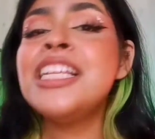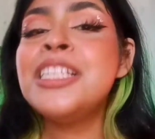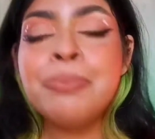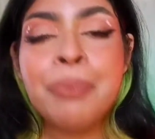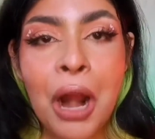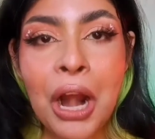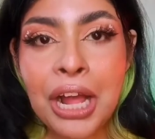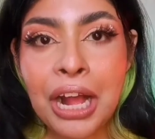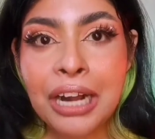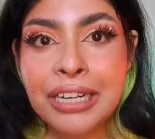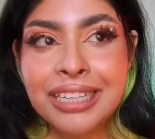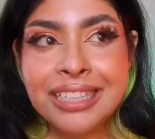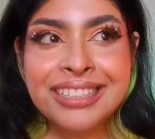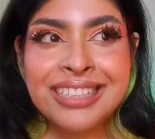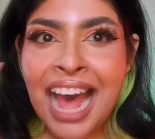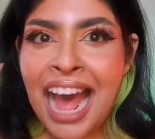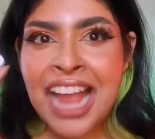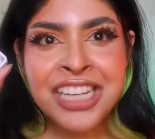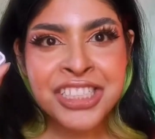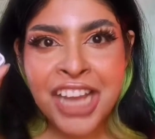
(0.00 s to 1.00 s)
product, the
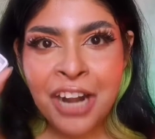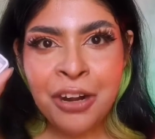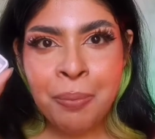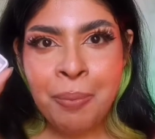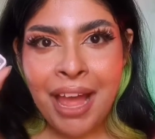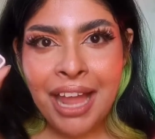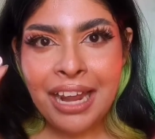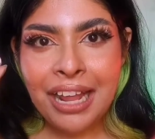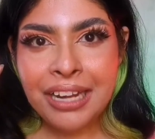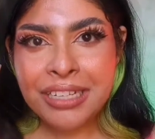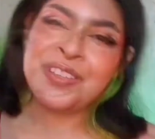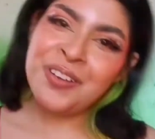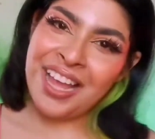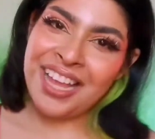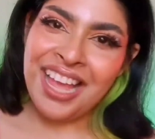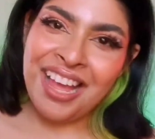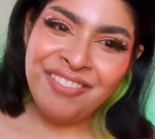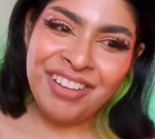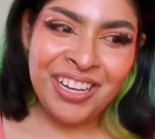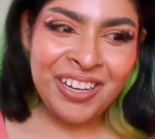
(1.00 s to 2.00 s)
eyeshadow palette. So I
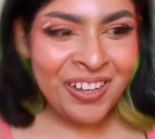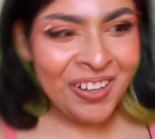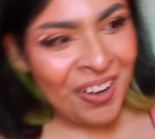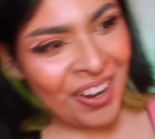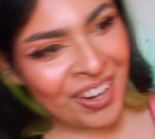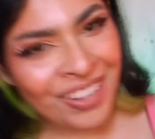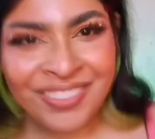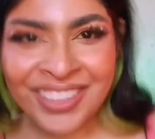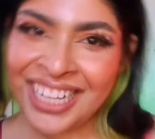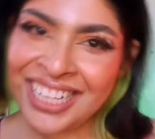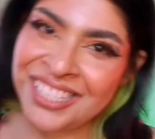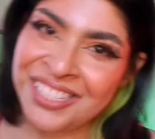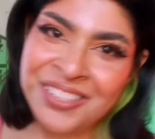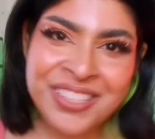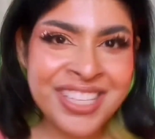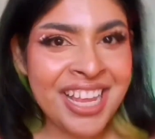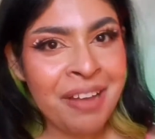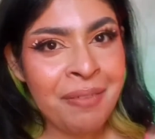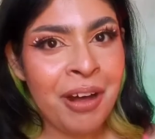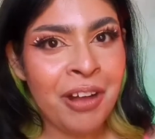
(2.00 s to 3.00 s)
have a lot of things to
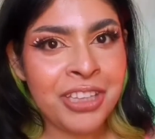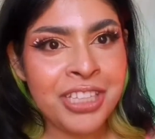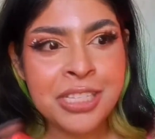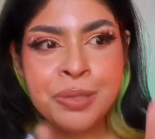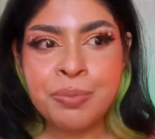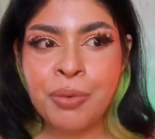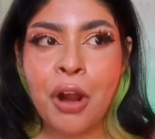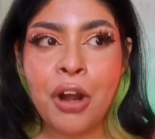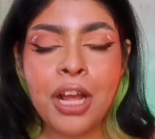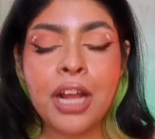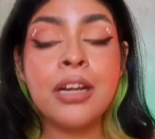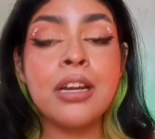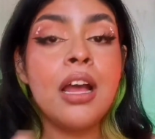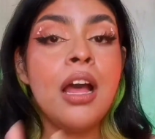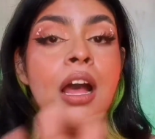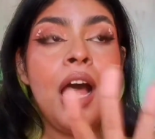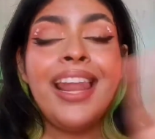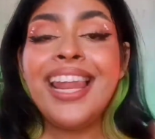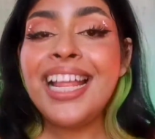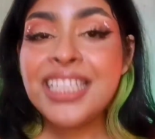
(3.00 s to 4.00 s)
say about this product.
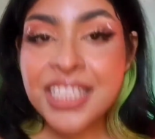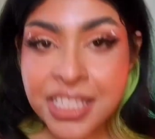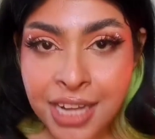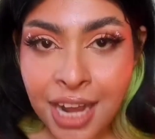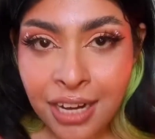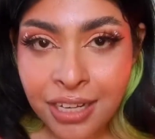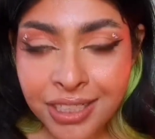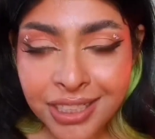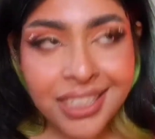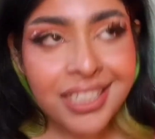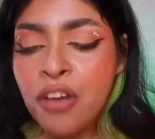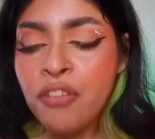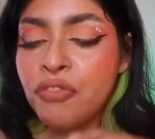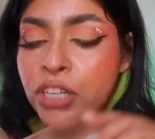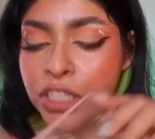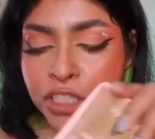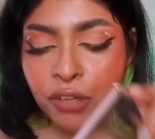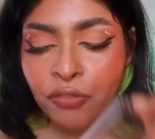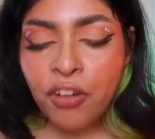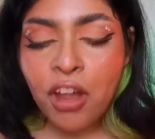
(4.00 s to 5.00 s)
Let's start.
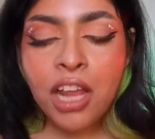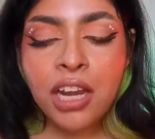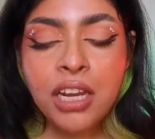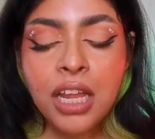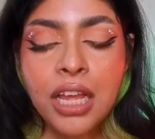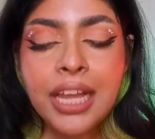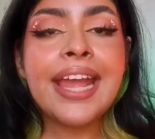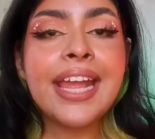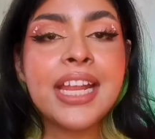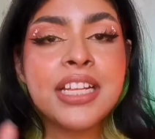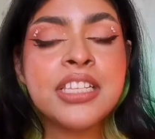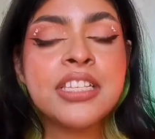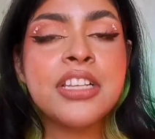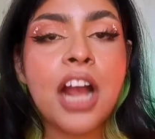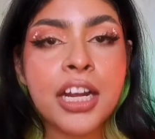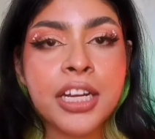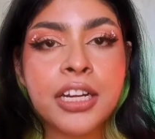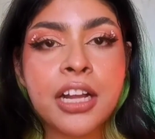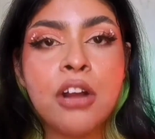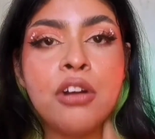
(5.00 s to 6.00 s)
First of all, it
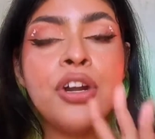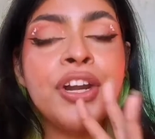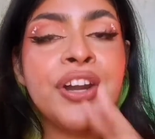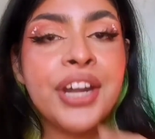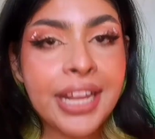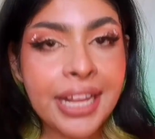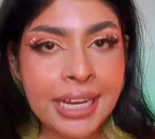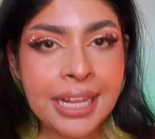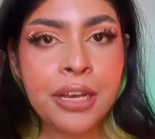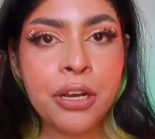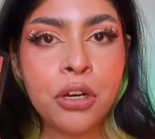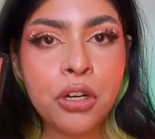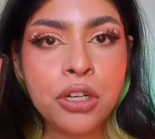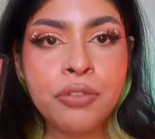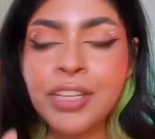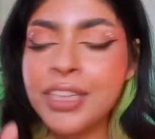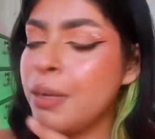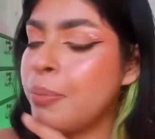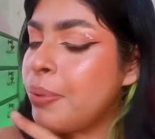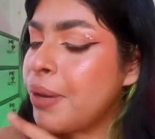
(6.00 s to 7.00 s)
started out really good
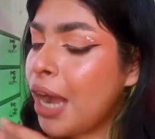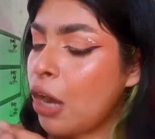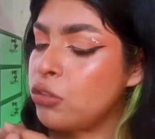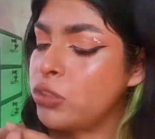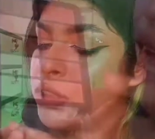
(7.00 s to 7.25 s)
with the browns.